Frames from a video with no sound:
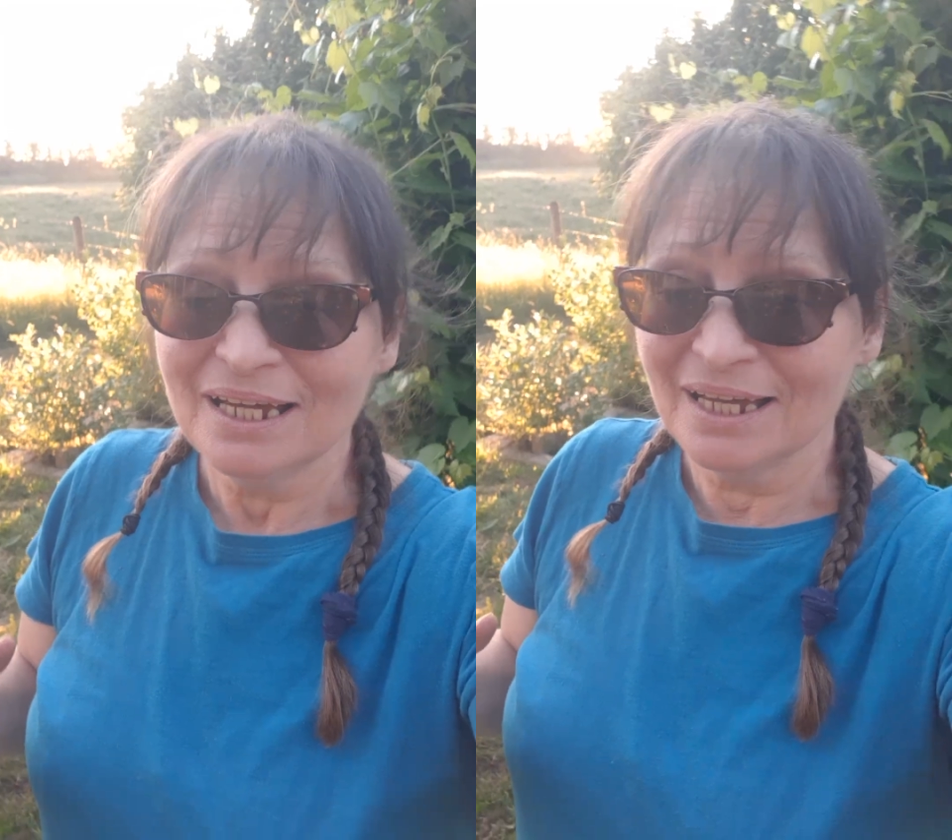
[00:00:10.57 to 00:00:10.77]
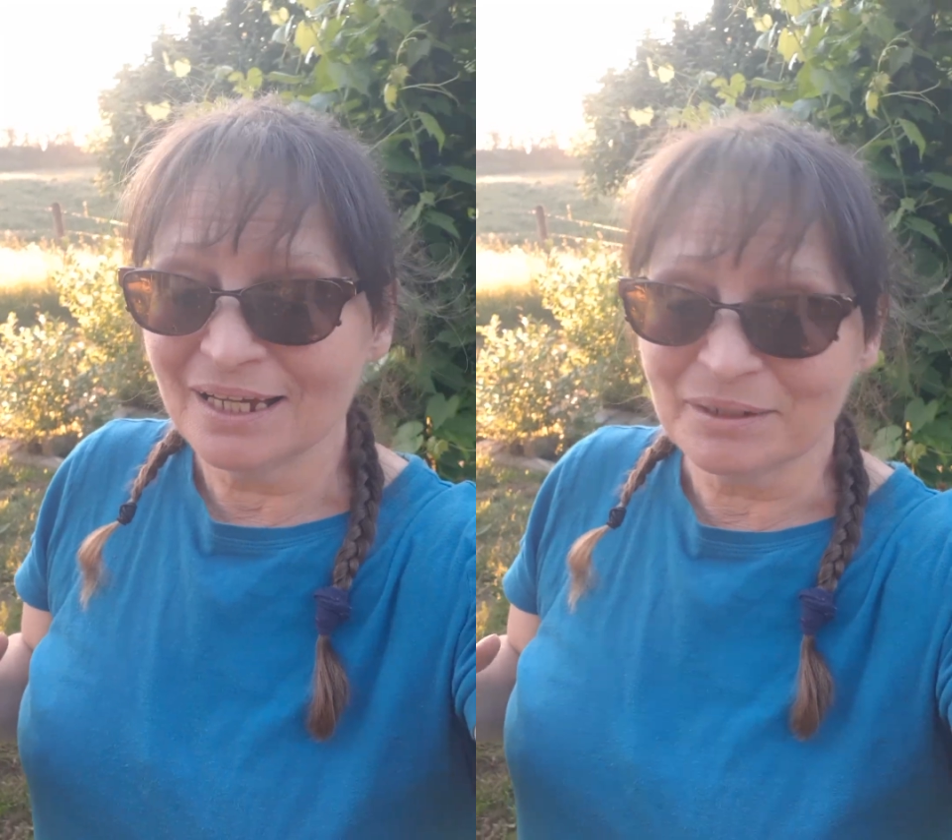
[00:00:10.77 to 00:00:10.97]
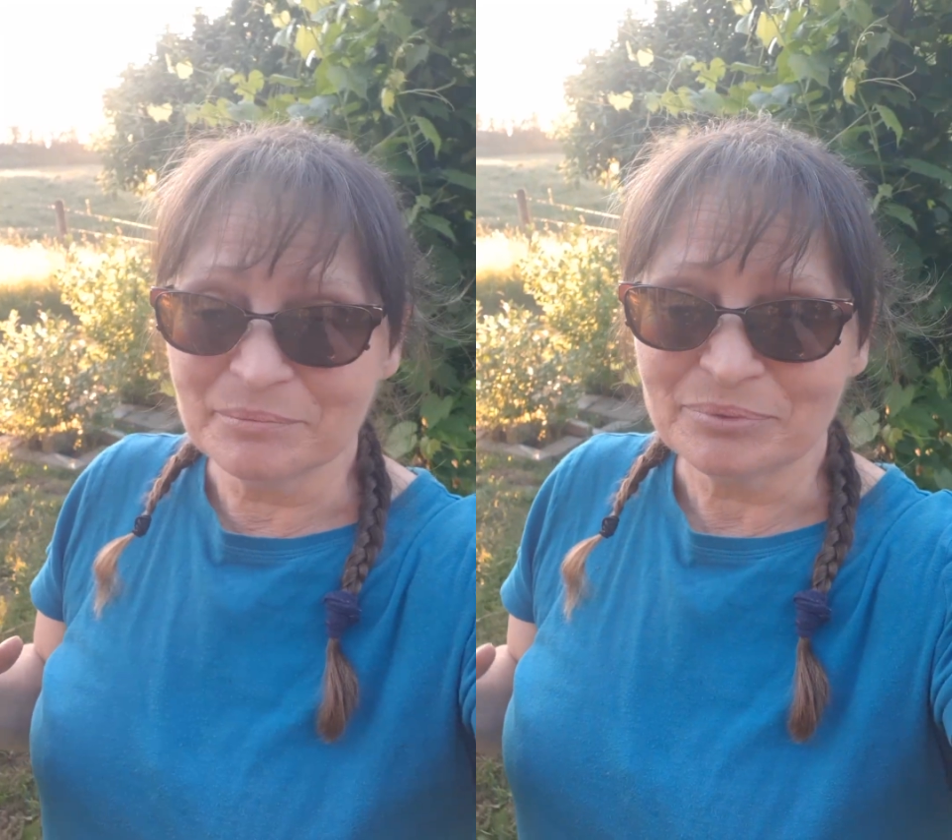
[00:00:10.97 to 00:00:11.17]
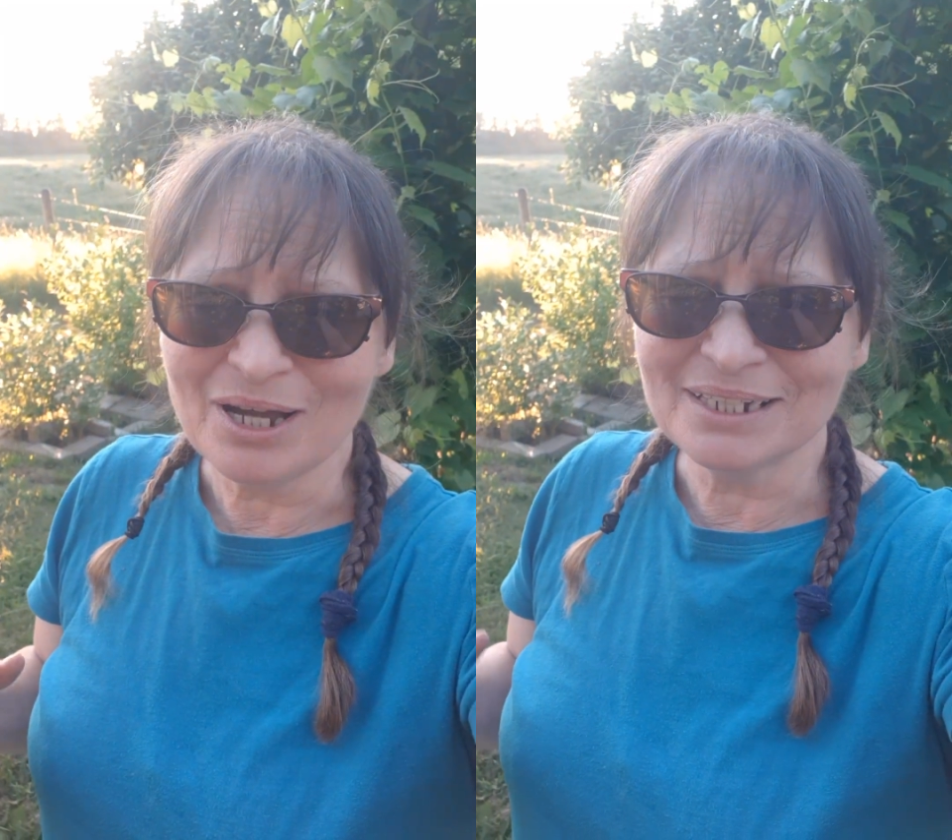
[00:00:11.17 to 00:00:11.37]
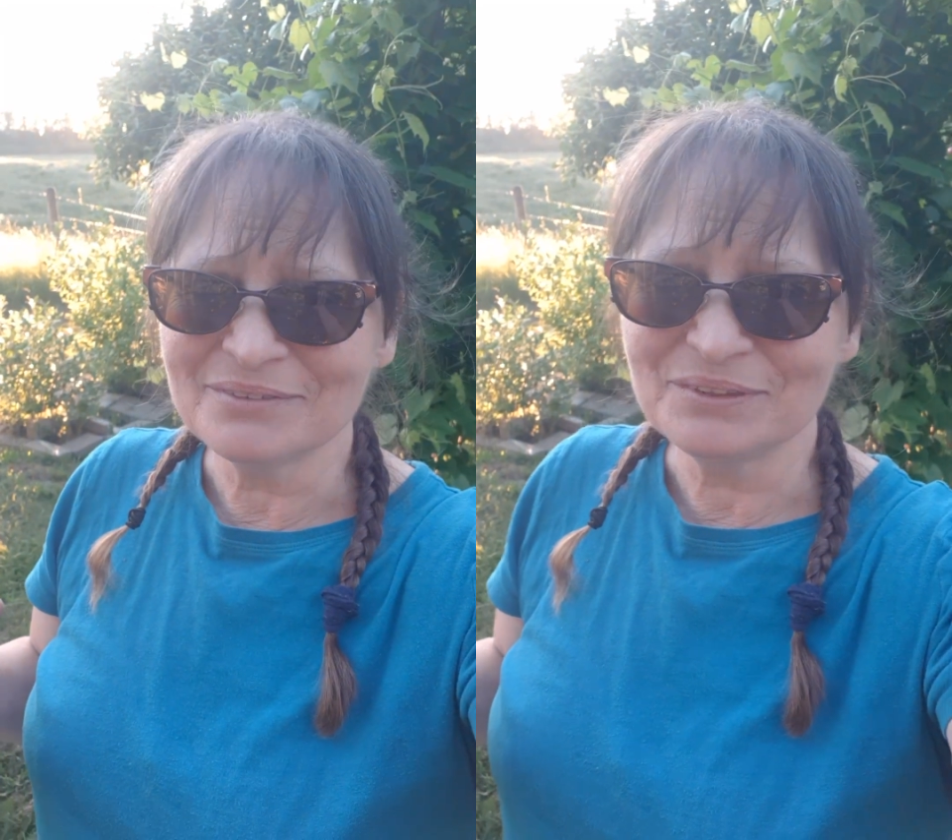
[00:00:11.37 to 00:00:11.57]

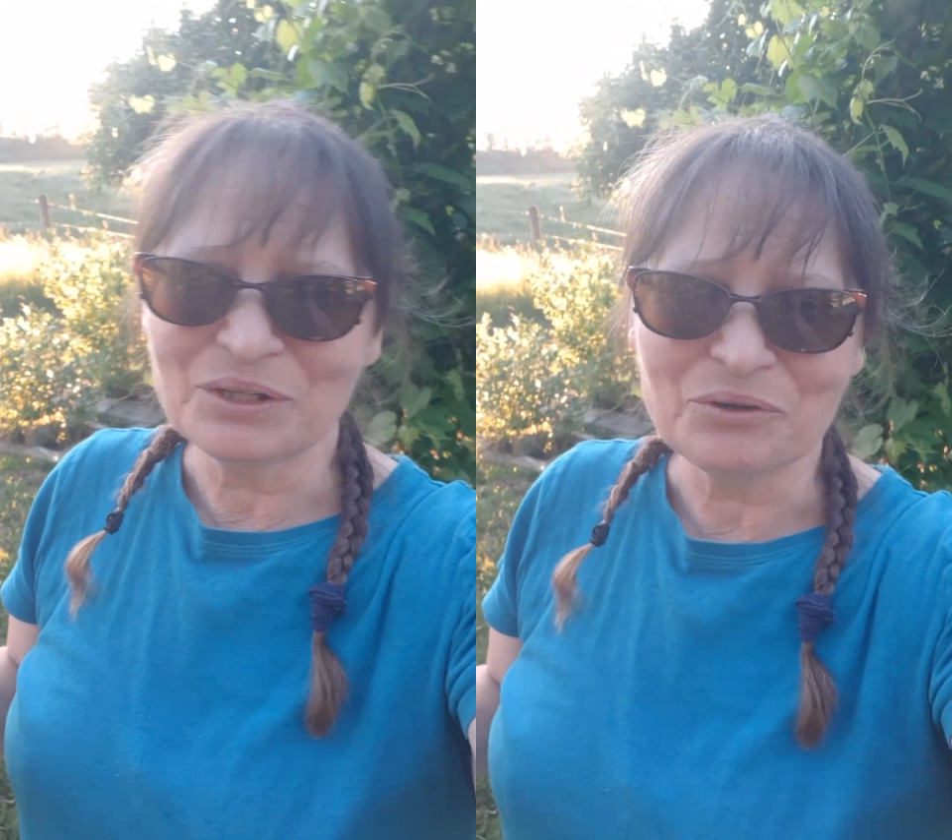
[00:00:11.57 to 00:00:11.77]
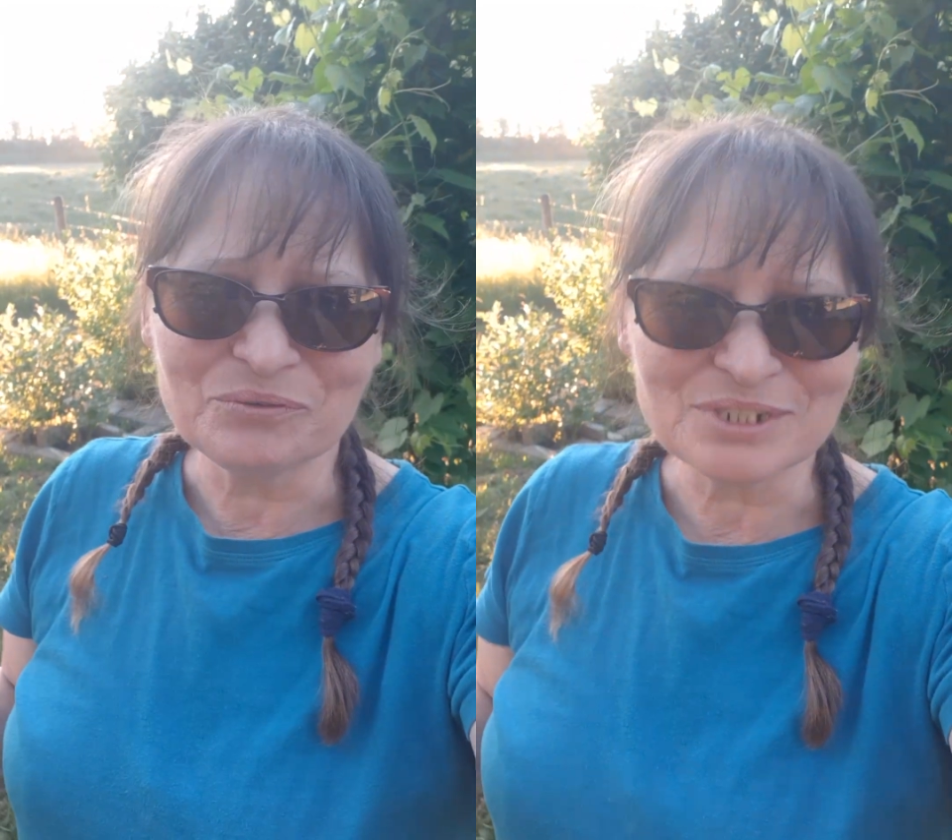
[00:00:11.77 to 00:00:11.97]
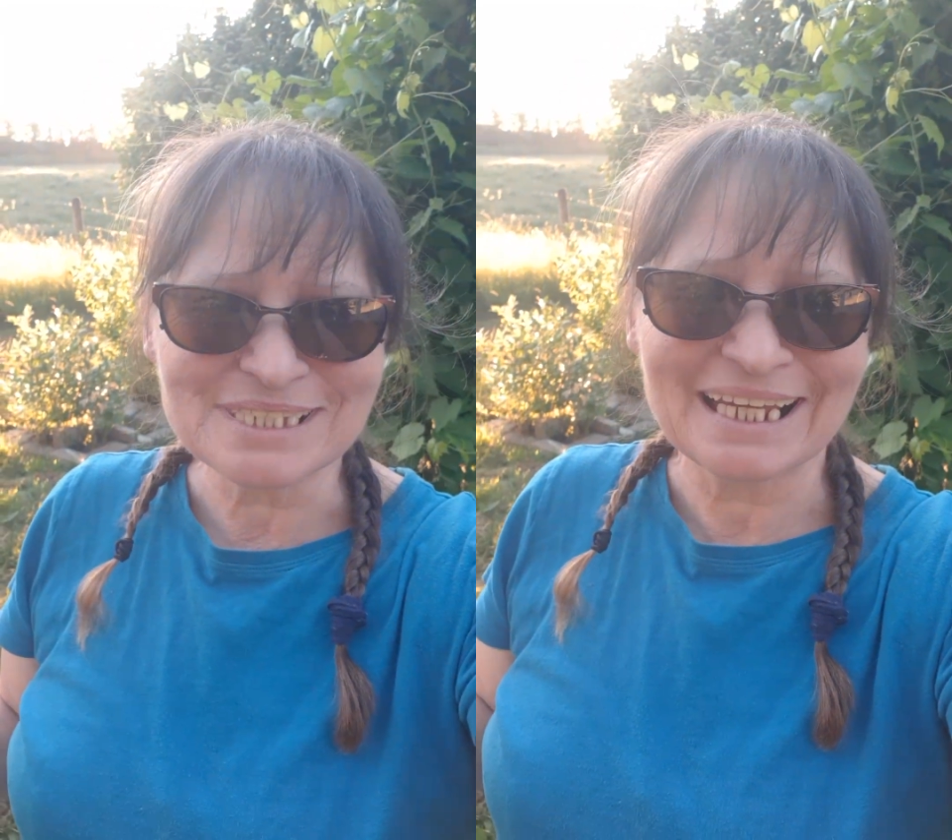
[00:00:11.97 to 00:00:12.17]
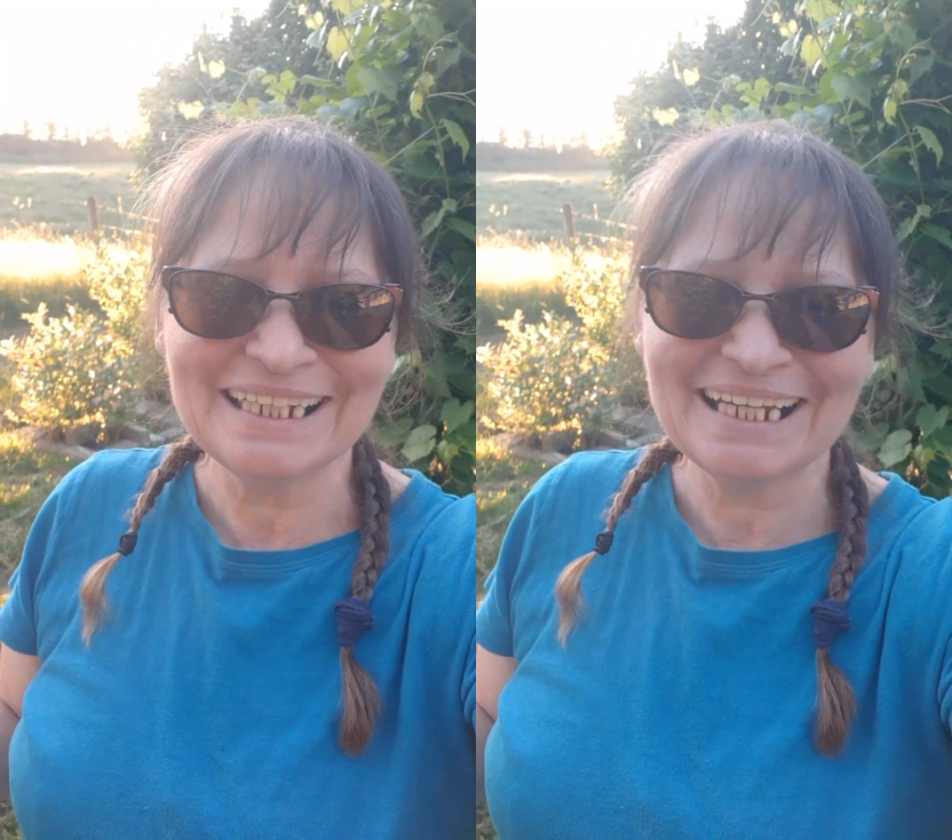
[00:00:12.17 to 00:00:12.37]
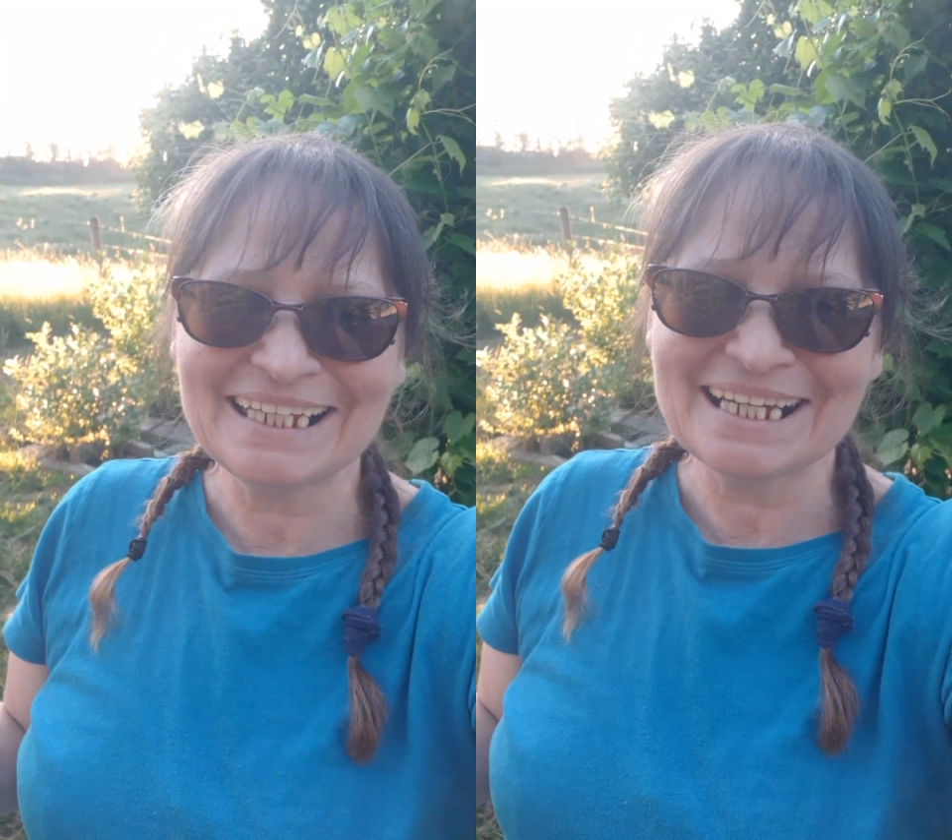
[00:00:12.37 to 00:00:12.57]
Kind of an
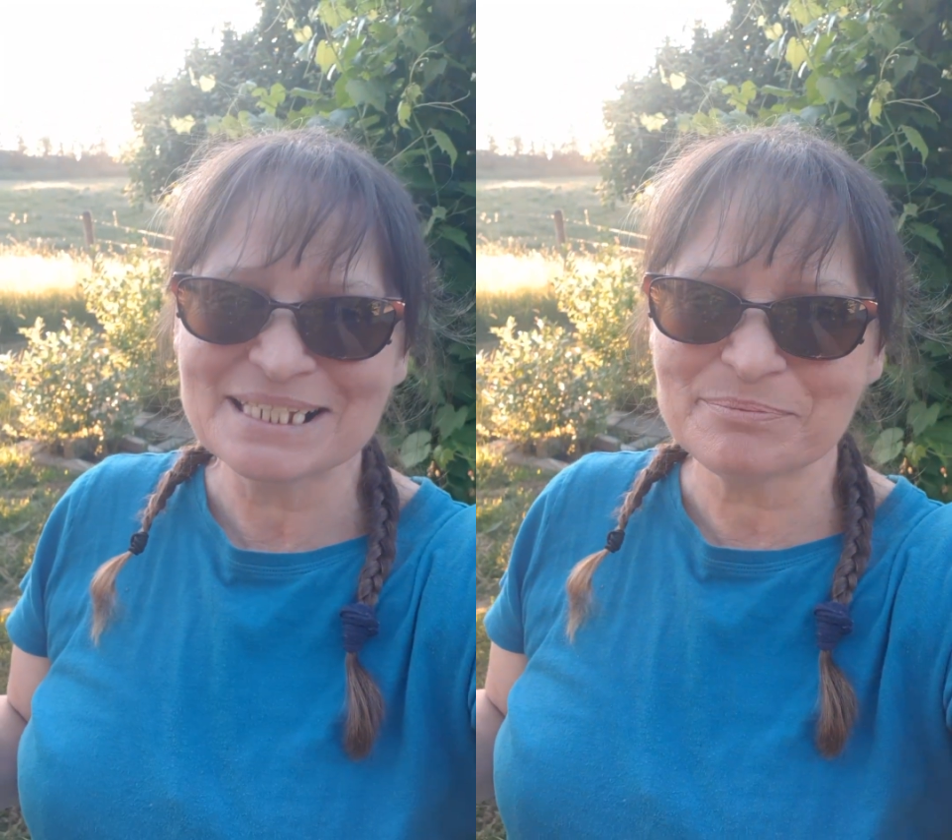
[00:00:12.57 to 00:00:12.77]
oversight, I guess,